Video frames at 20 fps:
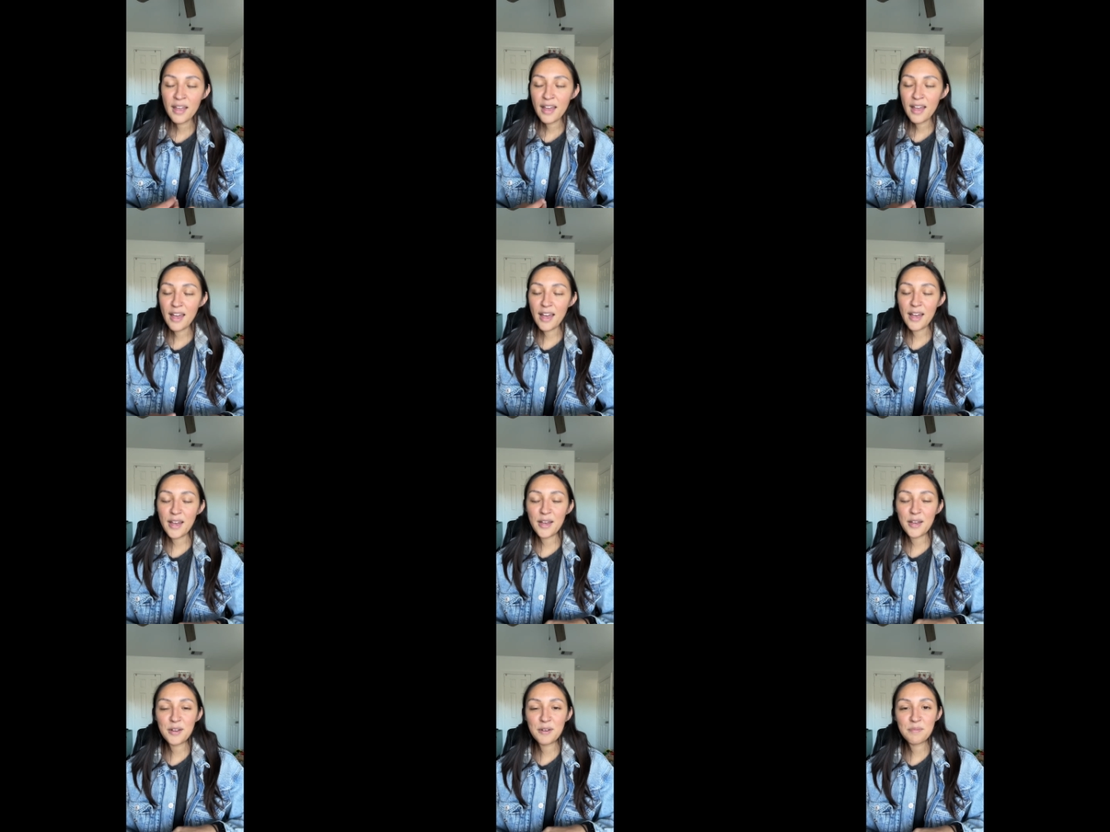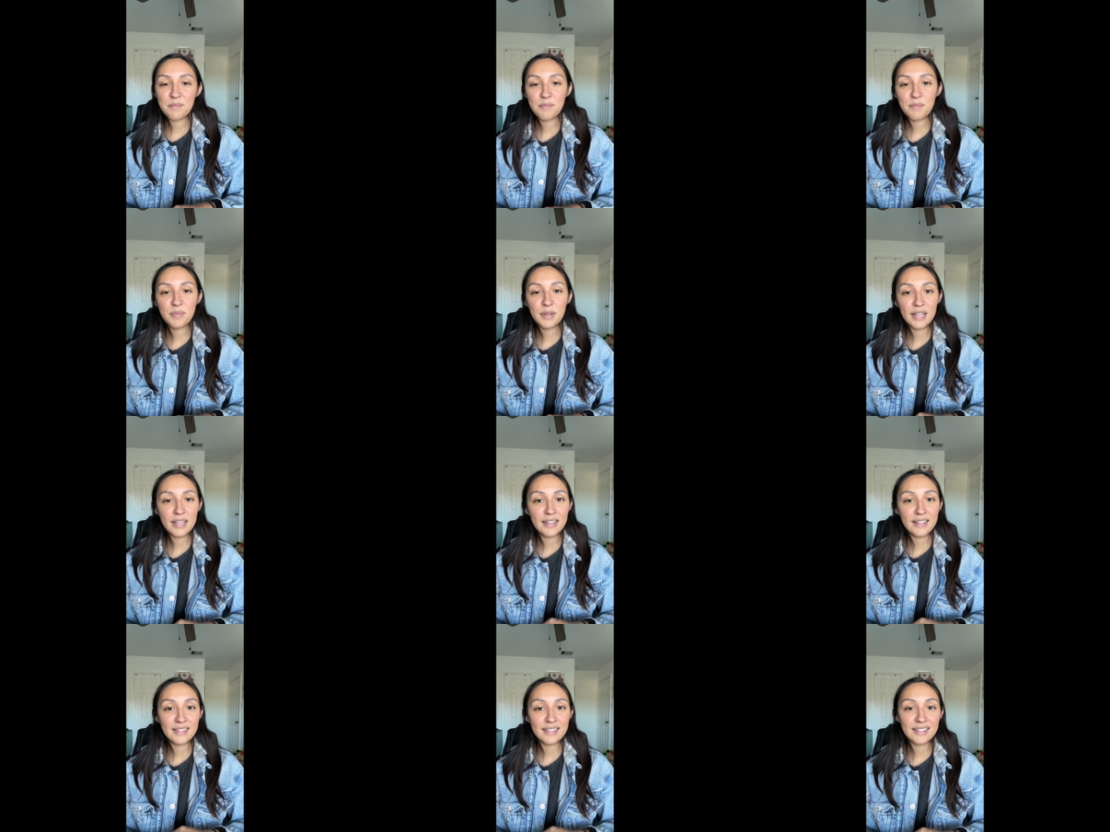
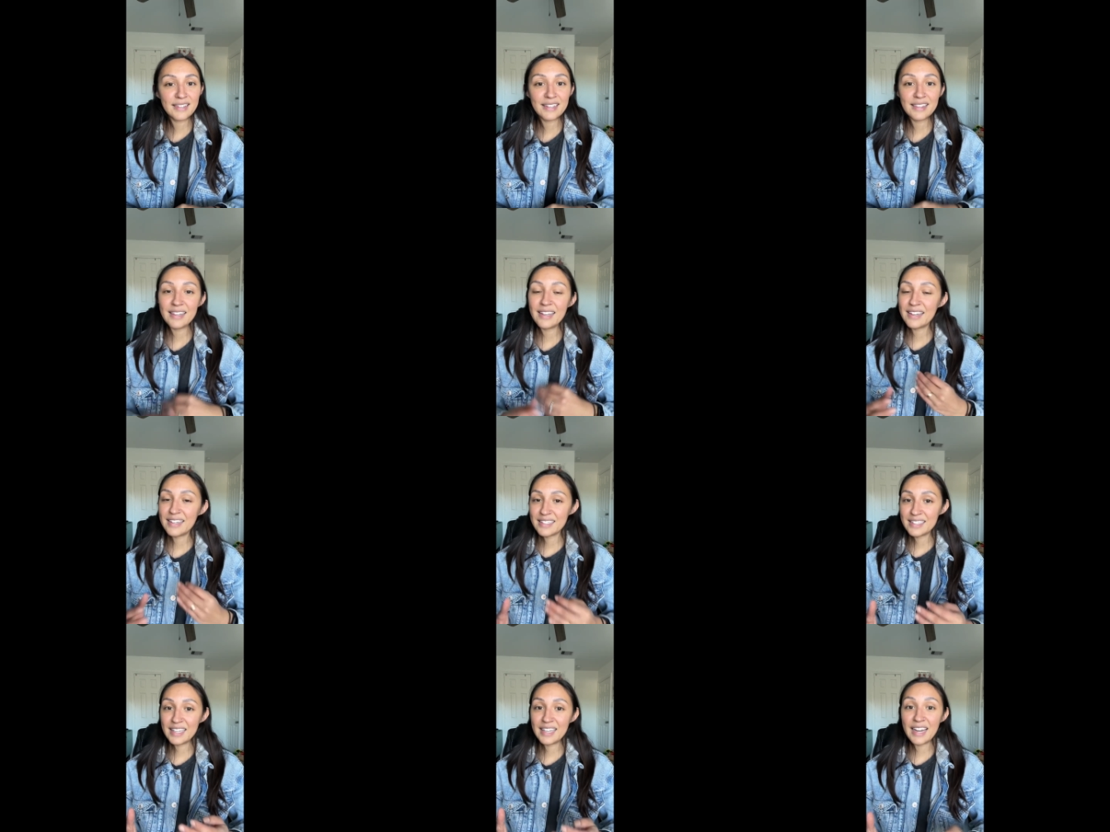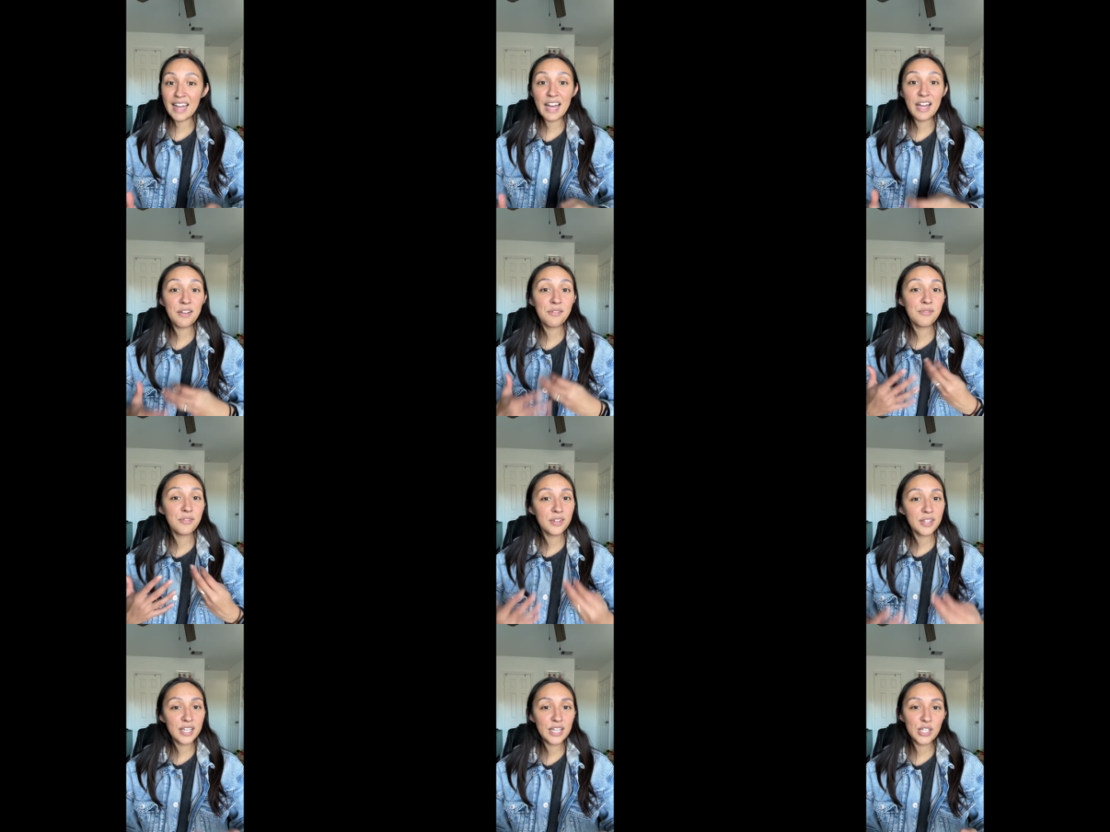But like I said, I've
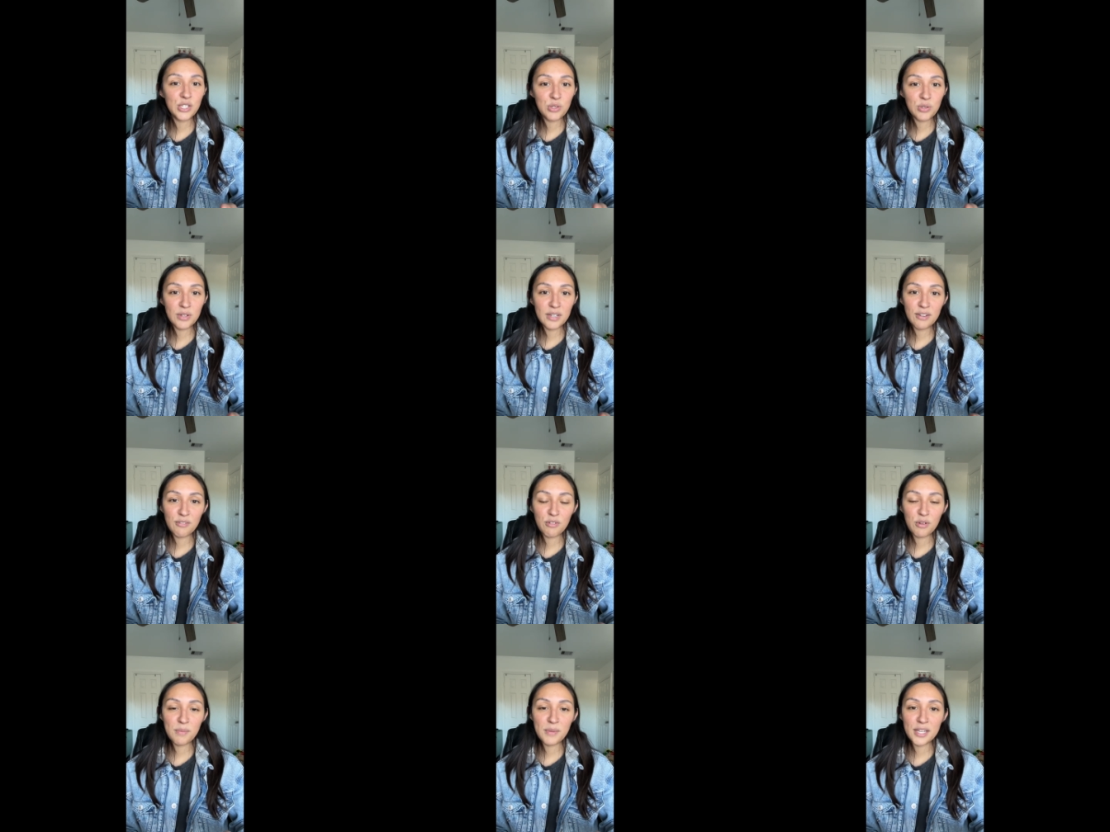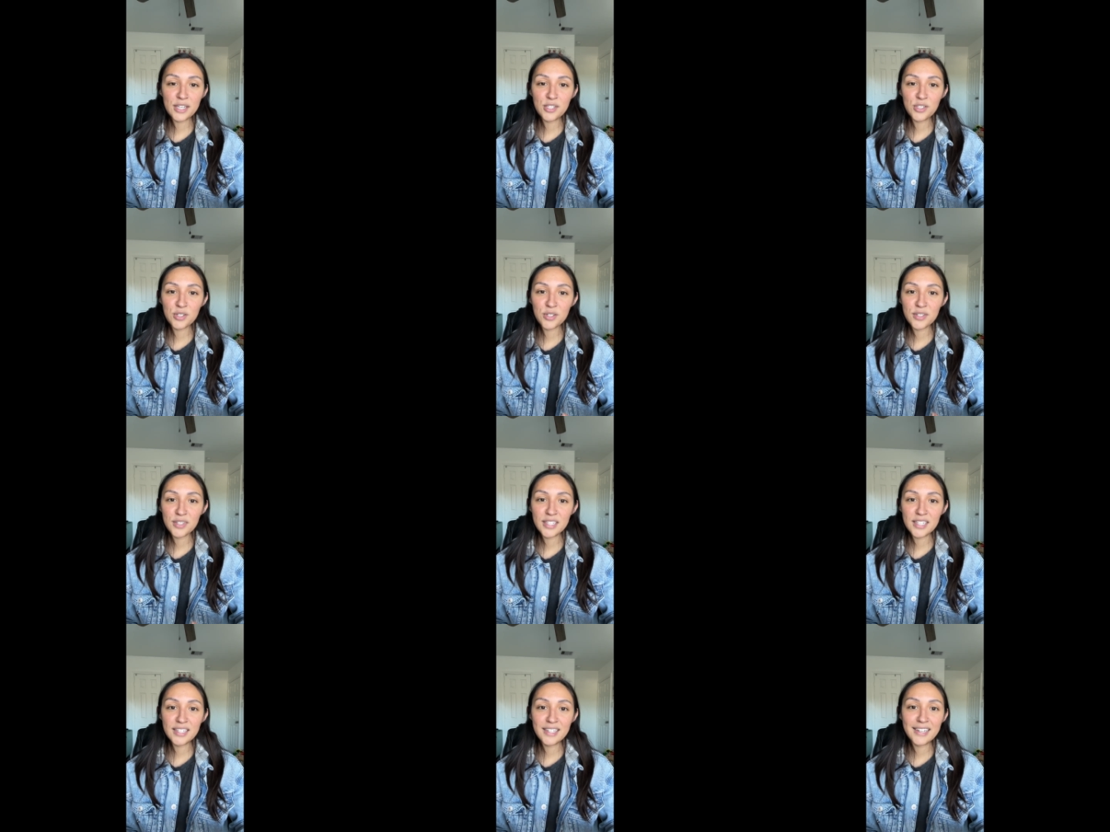really enjoyed it for my
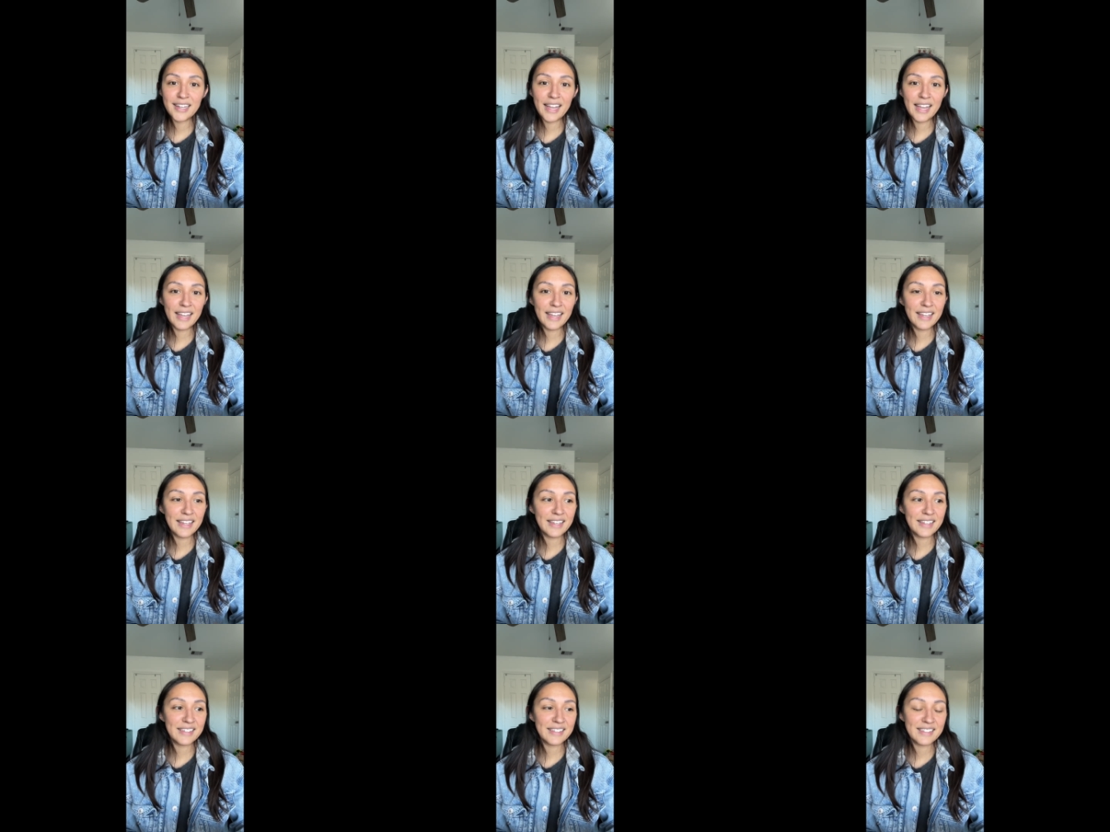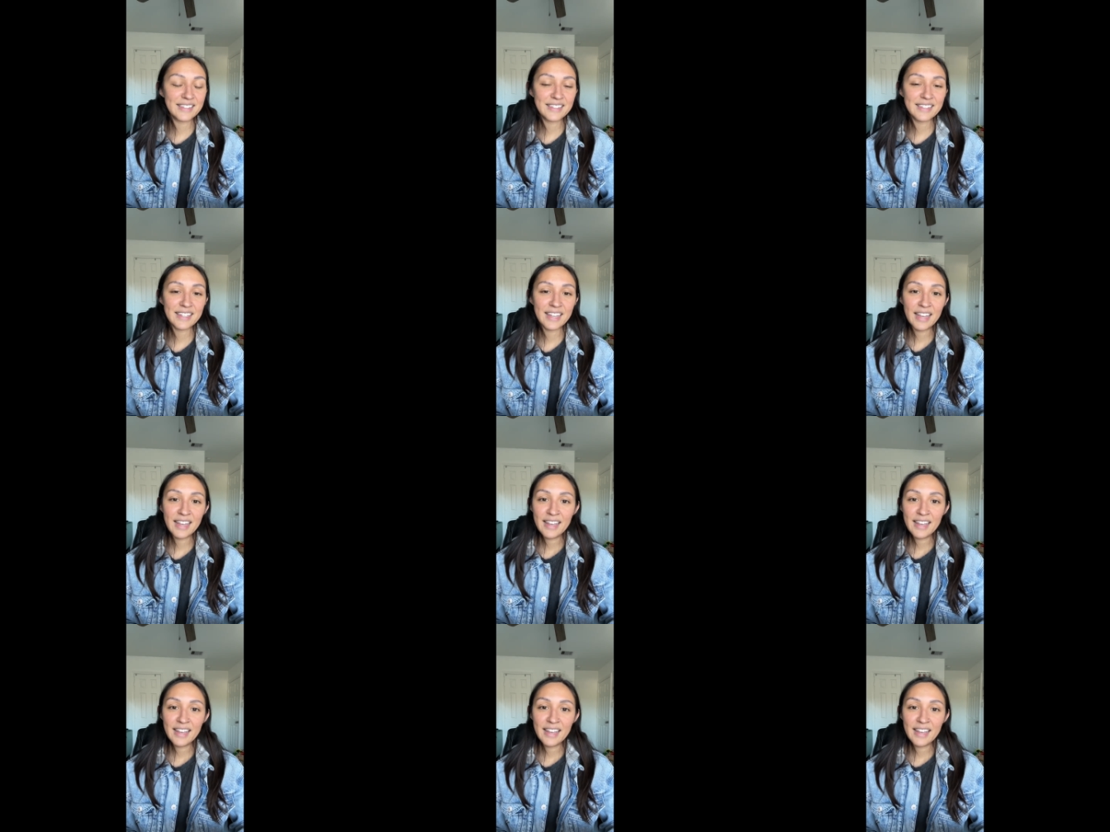journey, and